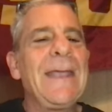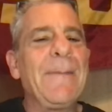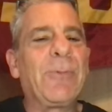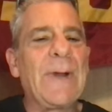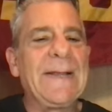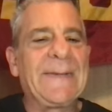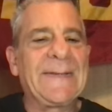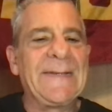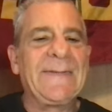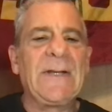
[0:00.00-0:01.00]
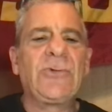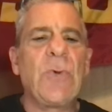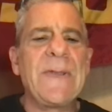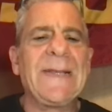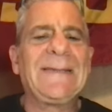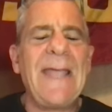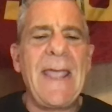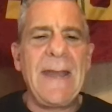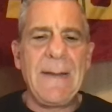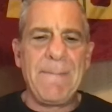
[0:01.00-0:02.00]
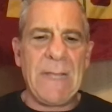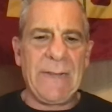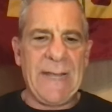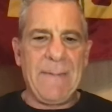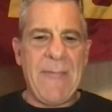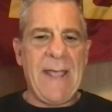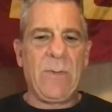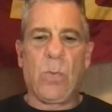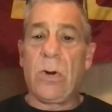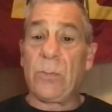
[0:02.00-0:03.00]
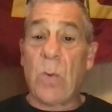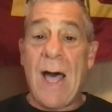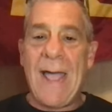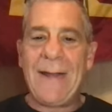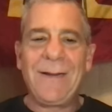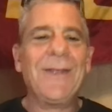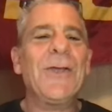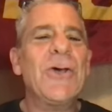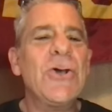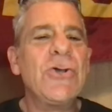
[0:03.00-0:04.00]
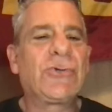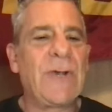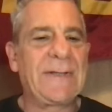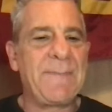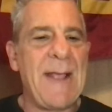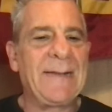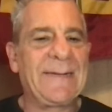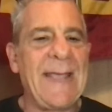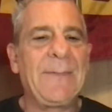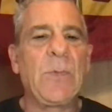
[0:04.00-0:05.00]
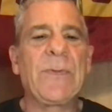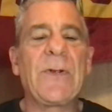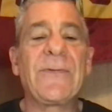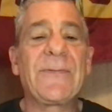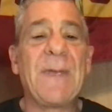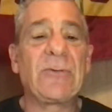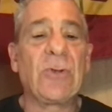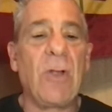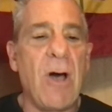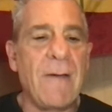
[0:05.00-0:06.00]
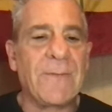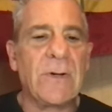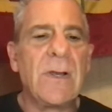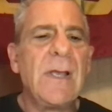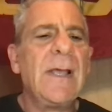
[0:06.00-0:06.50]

Embrace the season and join the 10 million men worldwide who trust Manscaped with our special offer.